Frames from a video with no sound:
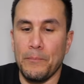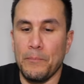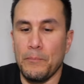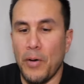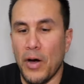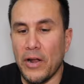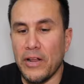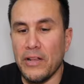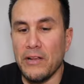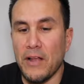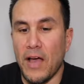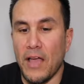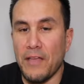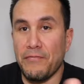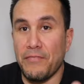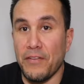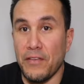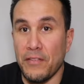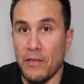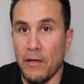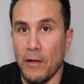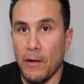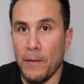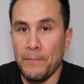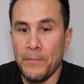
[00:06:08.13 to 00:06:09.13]
putty knife
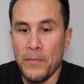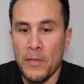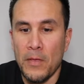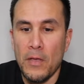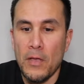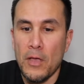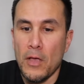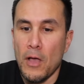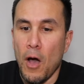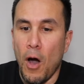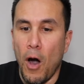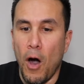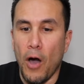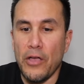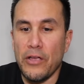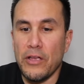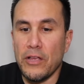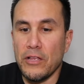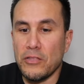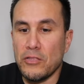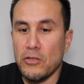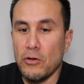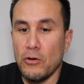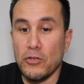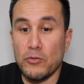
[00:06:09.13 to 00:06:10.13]
in there, all you're
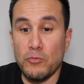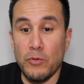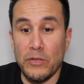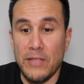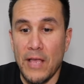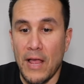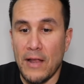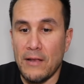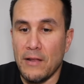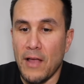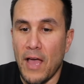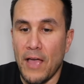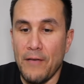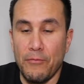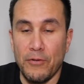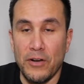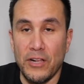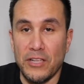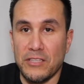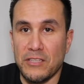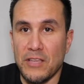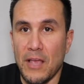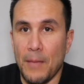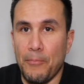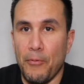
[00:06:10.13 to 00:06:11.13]
gonna do is with that knife, when
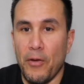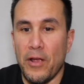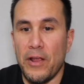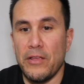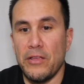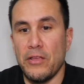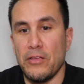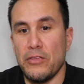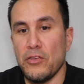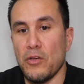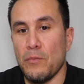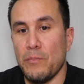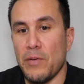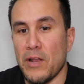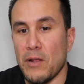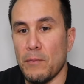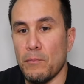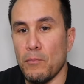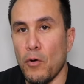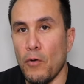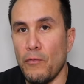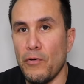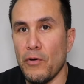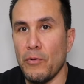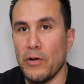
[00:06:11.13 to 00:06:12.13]
it's separated, you'll be able
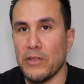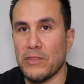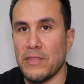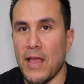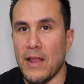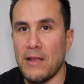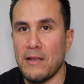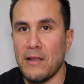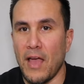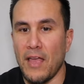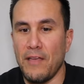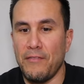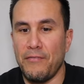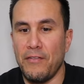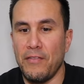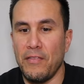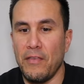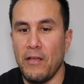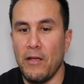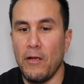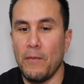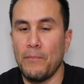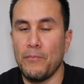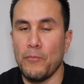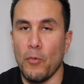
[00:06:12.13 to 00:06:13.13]
to move it with that knife in
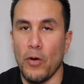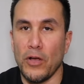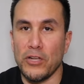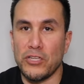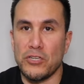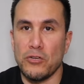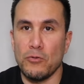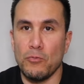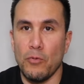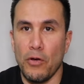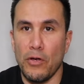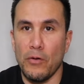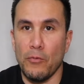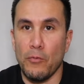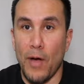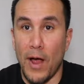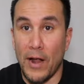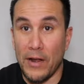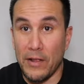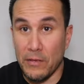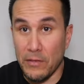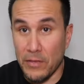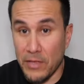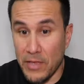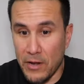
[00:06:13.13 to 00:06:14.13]
there. Once you
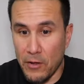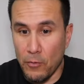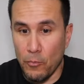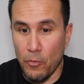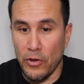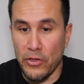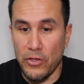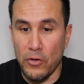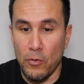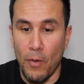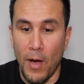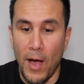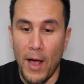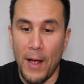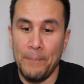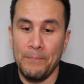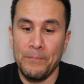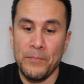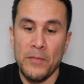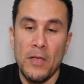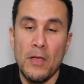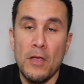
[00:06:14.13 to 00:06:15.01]
want to get it where you want,